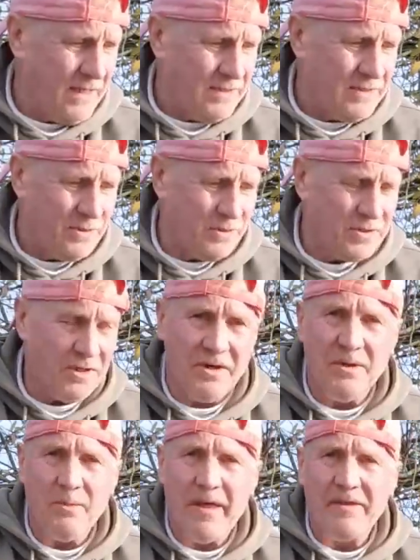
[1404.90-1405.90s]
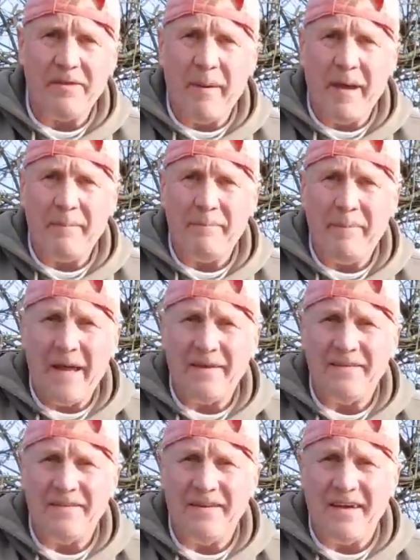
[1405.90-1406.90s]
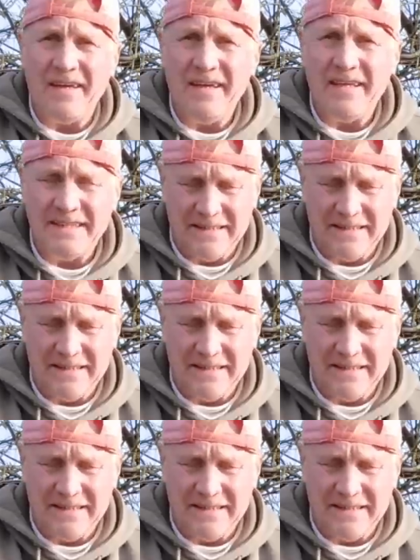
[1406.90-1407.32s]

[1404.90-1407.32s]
Sure sign the weather's better today.